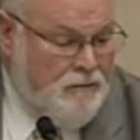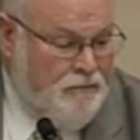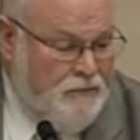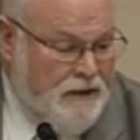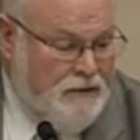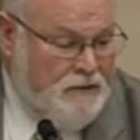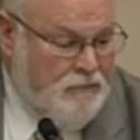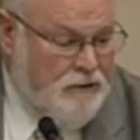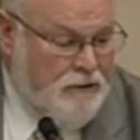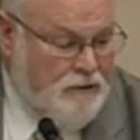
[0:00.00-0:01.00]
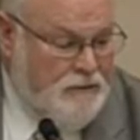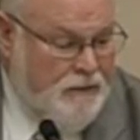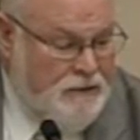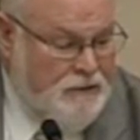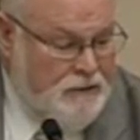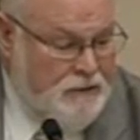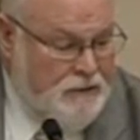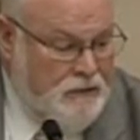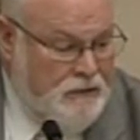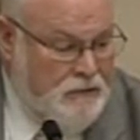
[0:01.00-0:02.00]
testimony, especially
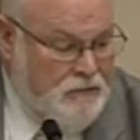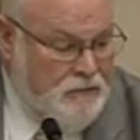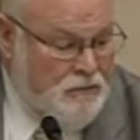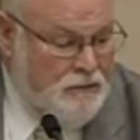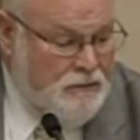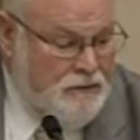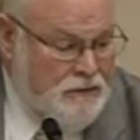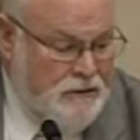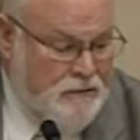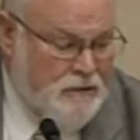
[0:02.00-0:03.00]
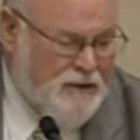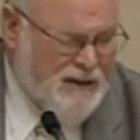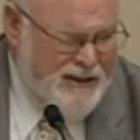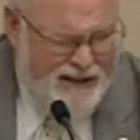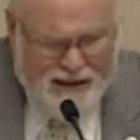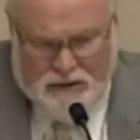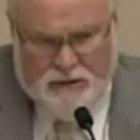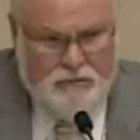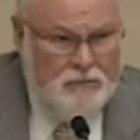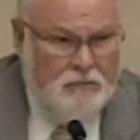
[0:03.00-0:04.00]
Stephen, the
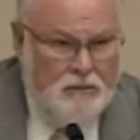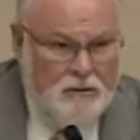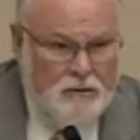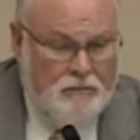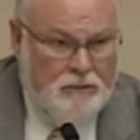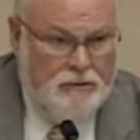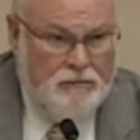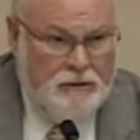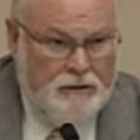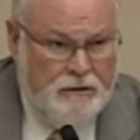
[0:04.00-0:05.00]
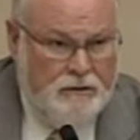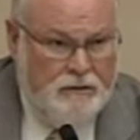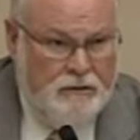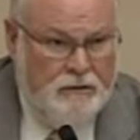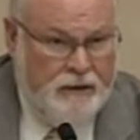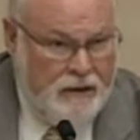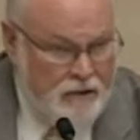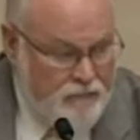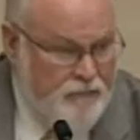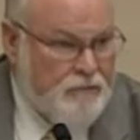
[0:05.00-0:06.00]
connection between your
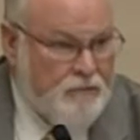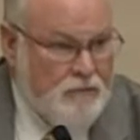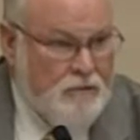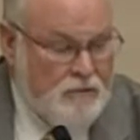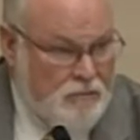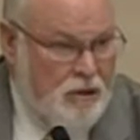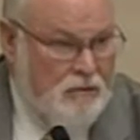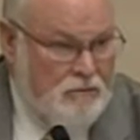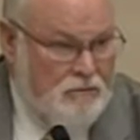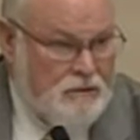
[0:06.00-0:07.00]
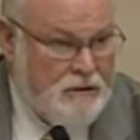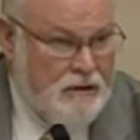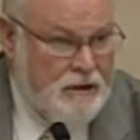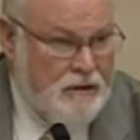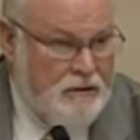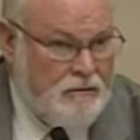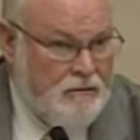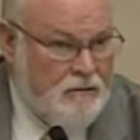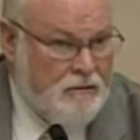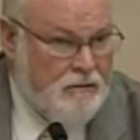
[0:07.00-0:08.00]
health problems and
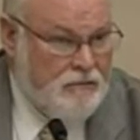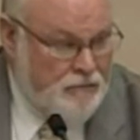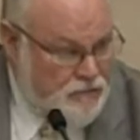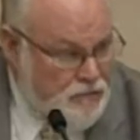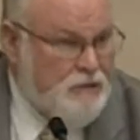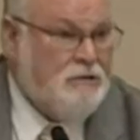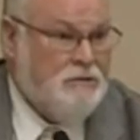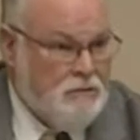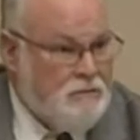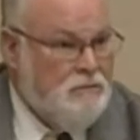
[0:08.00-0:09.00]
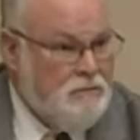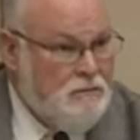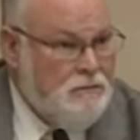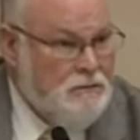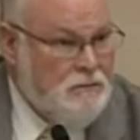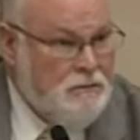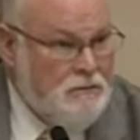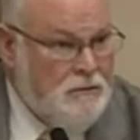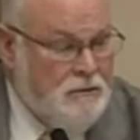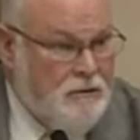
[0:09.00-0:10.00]
nutrition,
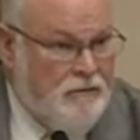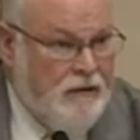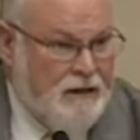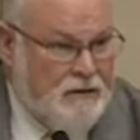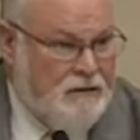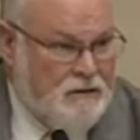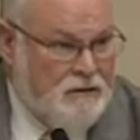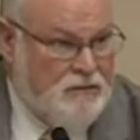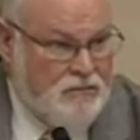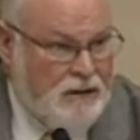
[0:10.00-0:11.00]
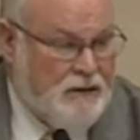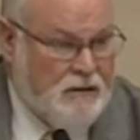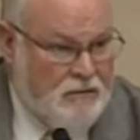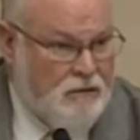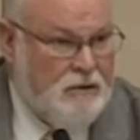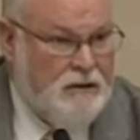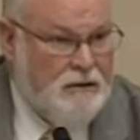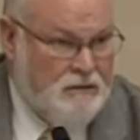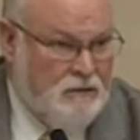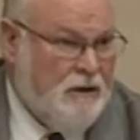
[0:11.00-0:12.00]
the fact that it's directly
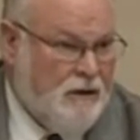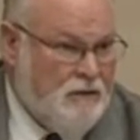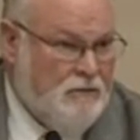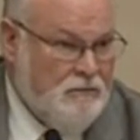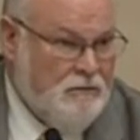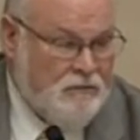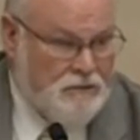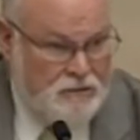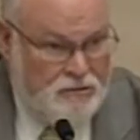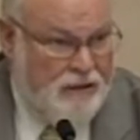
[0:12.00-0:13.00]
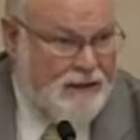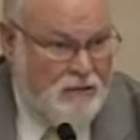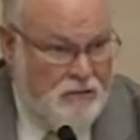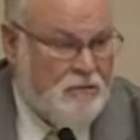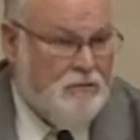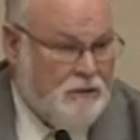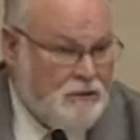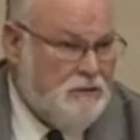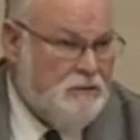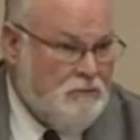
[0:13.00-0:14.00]
related to that. There's a direct
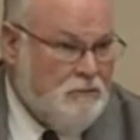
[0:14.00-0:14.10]
correlation.